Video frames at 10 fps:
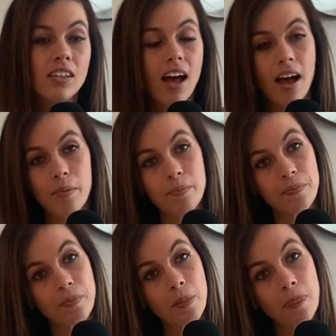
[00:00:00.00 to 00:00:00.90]
Um,
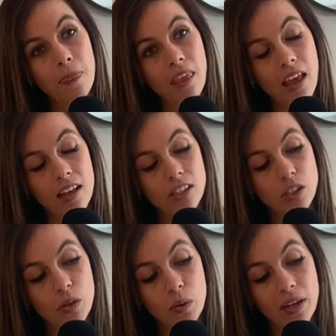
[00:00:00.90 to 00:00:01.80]

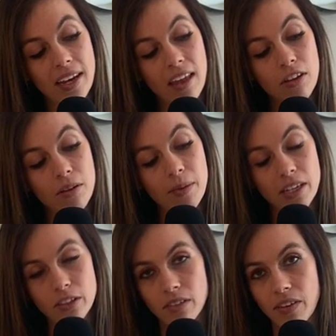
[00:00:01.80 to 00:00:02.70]
so, another
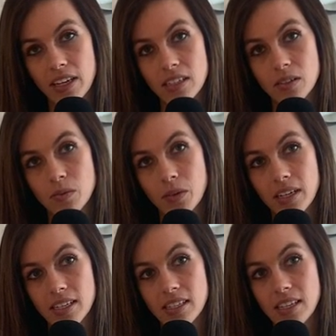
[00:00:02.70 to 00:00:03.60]
major event
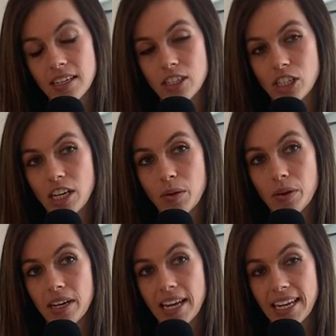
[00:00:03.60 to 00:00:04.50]
was in
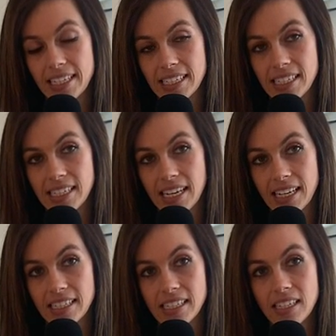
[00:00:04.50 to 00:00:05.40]
January
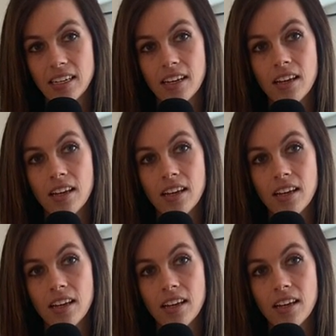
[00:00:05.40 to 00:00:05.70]
1919.